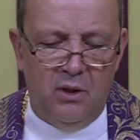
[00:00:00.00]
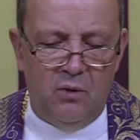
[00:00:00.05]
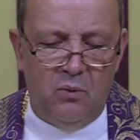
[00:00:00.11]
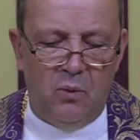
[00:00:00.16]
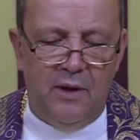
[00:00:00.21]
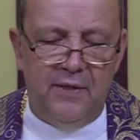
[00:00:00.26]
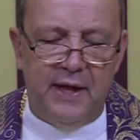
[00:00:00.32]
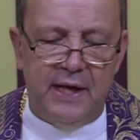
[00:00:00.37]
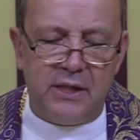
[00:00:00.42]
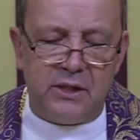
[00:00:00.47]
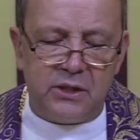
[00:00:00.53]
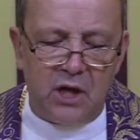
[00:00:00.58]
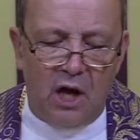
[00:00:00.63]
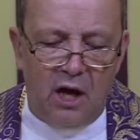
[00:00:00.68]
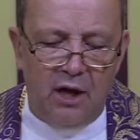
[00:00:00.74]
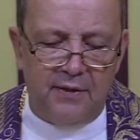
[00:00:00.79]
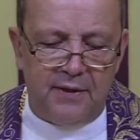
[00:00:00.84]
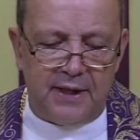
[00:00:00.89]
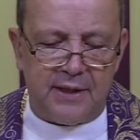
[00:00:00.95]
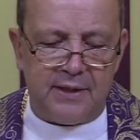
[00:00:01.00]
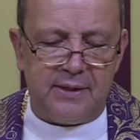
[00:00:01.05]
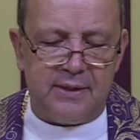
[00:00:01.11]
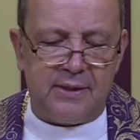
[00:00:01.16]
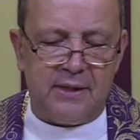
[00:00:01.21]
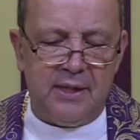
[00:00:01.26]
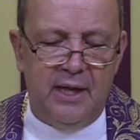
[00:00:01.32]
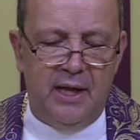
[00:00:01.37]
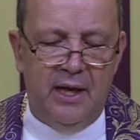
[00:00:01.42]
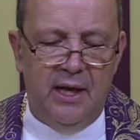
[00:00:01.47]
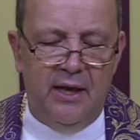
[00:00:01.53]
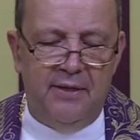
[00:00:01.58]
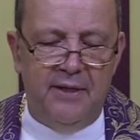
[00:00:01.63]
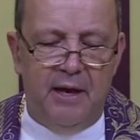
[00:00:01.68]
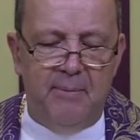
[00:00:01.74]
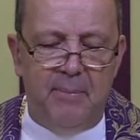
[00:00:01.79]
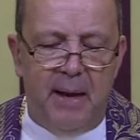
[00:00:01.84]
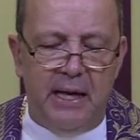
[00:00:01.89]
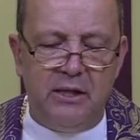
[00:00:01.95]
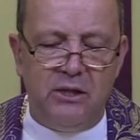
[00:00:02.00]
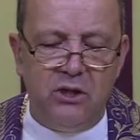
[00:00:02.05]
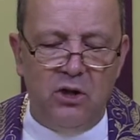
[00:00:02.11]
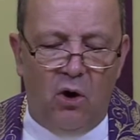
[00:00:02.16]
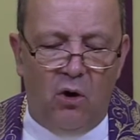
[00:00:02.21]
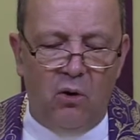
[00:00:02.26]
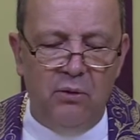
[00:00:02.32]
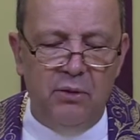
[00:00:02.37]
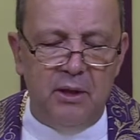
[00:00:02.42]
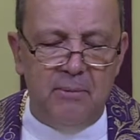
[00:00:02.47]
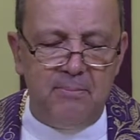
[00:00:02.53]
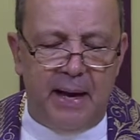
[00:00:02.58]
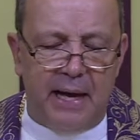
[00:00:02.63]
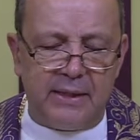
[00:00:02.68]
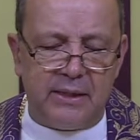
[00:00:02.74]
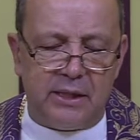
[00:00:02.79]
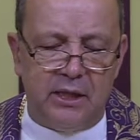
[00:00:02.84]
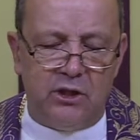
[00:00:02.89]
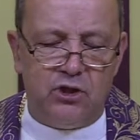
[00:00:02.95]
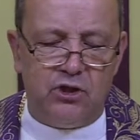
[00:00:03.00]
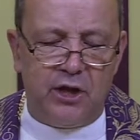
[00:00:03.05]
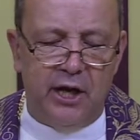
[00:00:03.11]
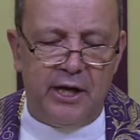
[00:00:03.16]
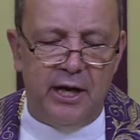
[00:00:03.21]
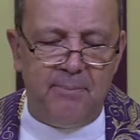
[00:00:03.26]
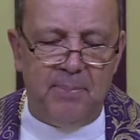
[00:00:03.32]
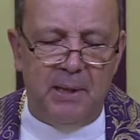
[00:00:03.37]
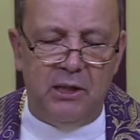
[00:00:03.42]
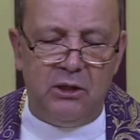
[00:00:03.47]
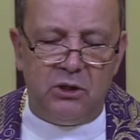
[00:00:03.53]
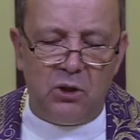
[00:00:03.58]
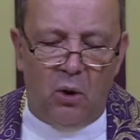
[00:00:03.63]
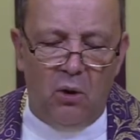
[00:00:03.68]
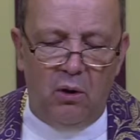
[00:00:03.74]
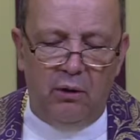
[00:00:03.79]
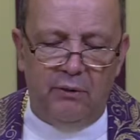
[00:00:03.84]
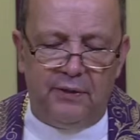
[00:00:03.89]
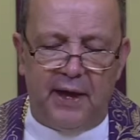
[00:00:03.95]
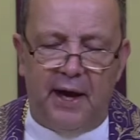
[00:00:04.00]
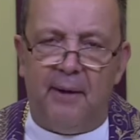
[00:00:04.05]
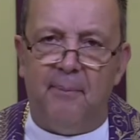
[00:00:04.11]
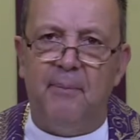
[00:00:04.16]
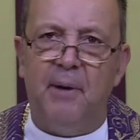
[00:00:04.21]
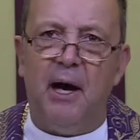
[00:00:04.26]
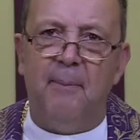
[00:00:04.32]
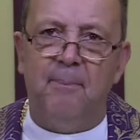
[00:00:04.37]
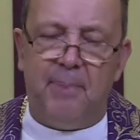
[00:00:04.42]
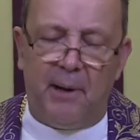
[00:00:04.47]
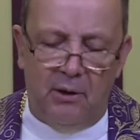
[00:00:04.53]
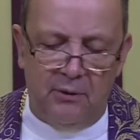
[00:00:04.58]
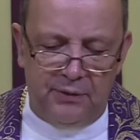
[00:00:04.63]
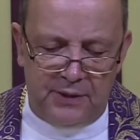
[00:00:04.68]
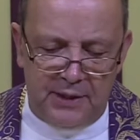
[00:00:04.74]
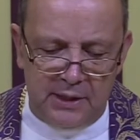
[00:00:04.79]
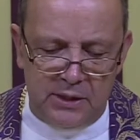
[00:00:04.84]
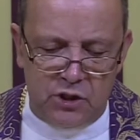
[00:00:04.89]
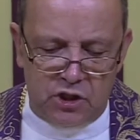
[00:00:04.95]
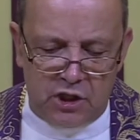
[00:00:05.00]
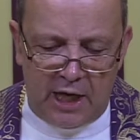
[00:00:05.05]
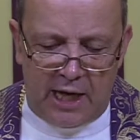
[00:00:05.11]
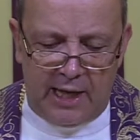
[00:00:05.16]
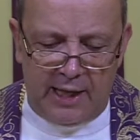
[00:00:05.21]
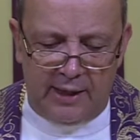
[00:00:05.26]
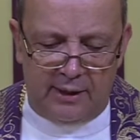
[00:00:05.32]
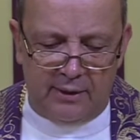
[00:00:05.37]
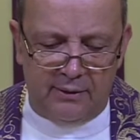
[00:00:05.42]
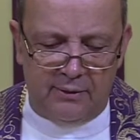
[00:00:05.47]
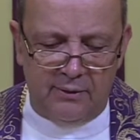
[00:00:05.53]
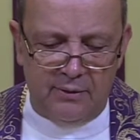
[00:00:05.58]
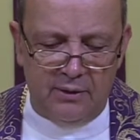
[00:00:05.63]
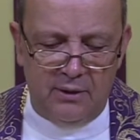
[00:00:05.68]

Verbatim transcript: When they saw this, they made known the message that had been told them about this child.